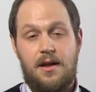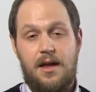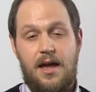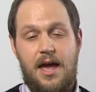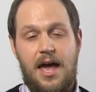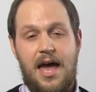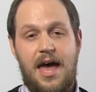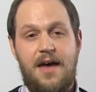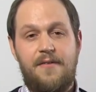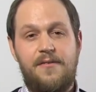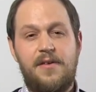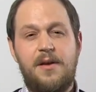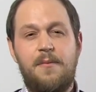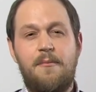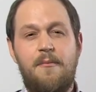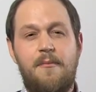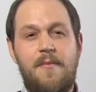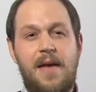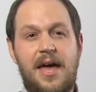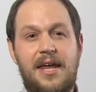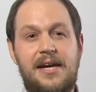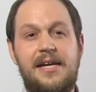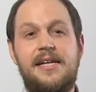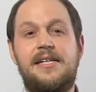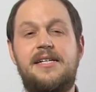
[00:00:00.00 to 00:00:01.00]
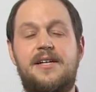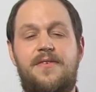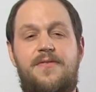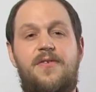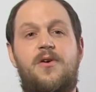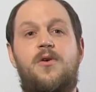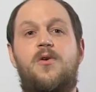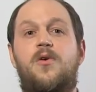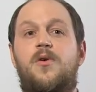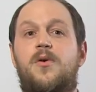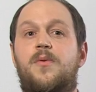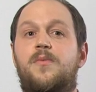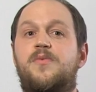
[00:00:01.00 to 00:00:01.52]
Having many different
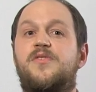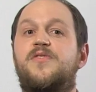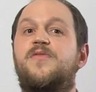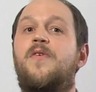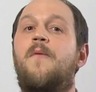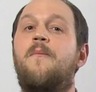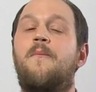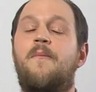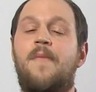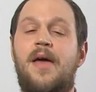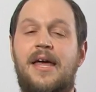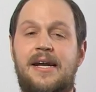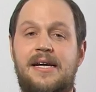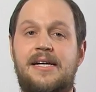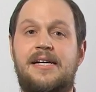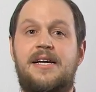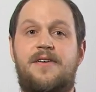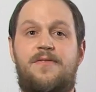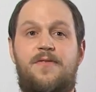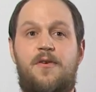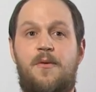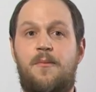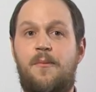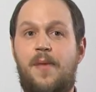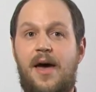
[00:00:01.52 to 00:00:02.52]
groups from many different